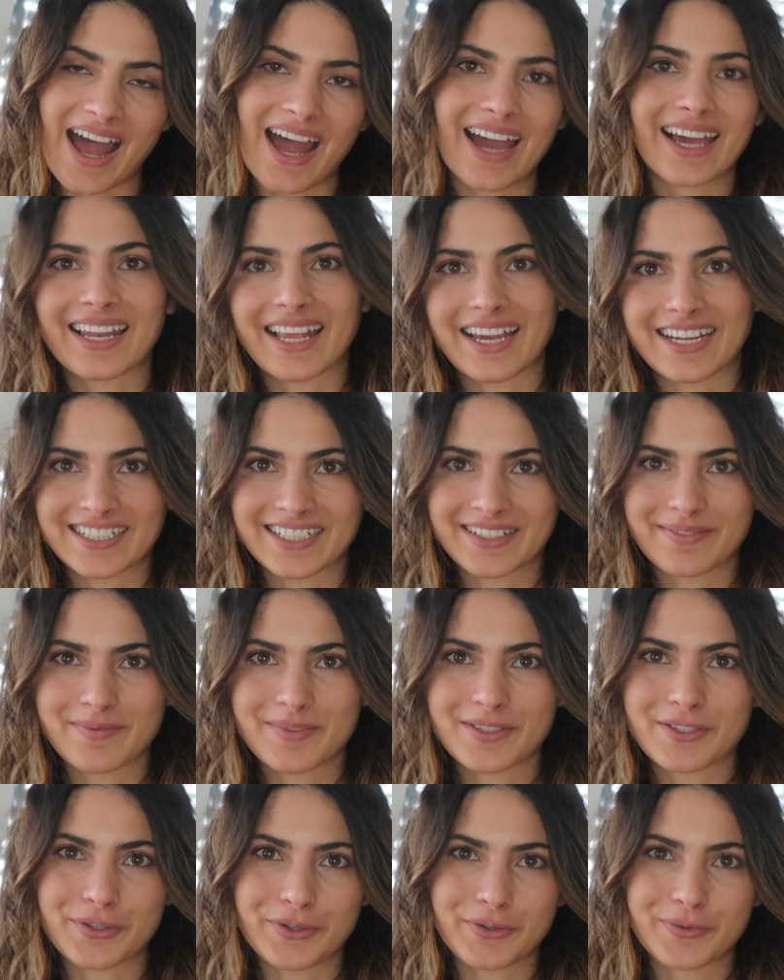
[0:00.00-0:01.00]
I like them,
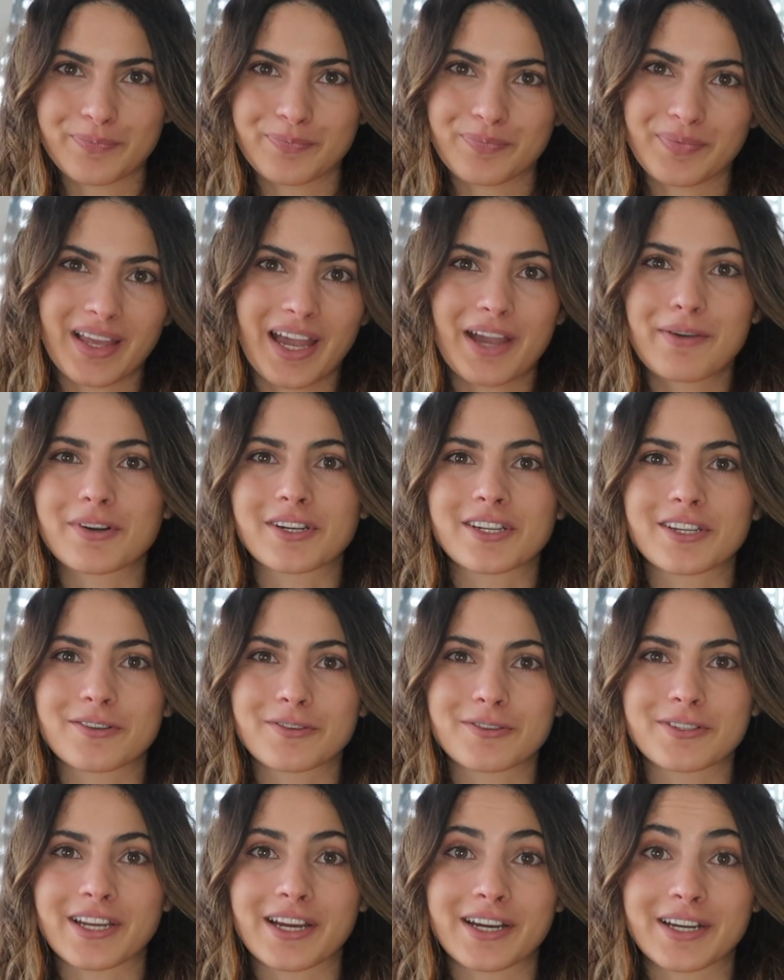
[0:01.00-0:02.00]
so I wanted
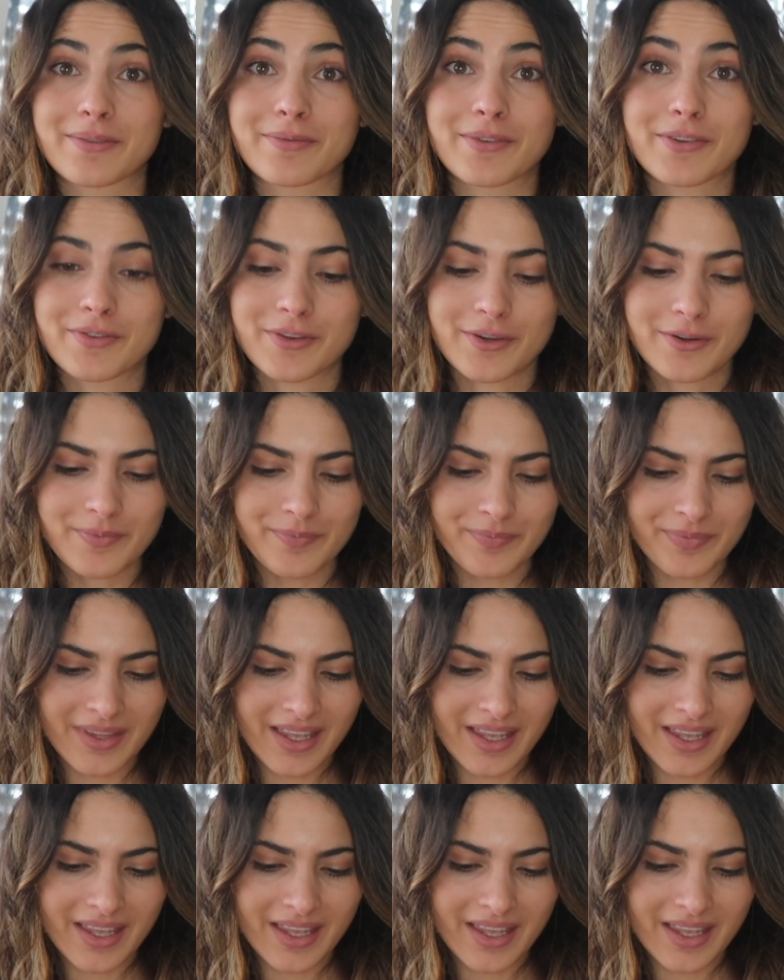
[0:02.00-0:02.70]
to share them with you.